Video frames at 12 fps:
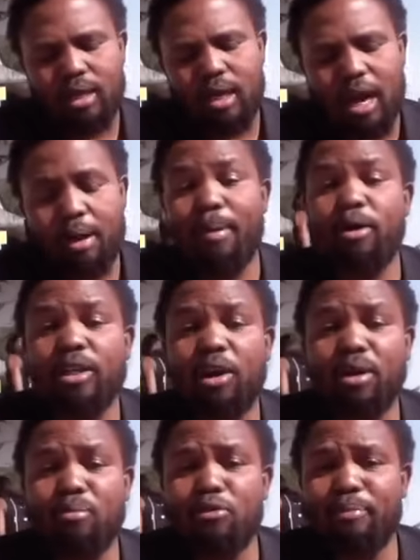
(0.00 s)
about our
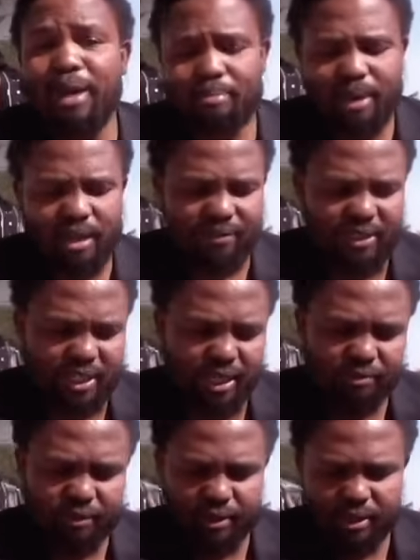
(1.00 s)
movement, Black First Land
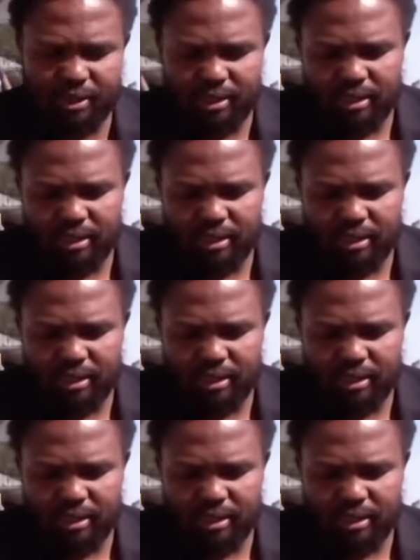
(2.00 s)
First.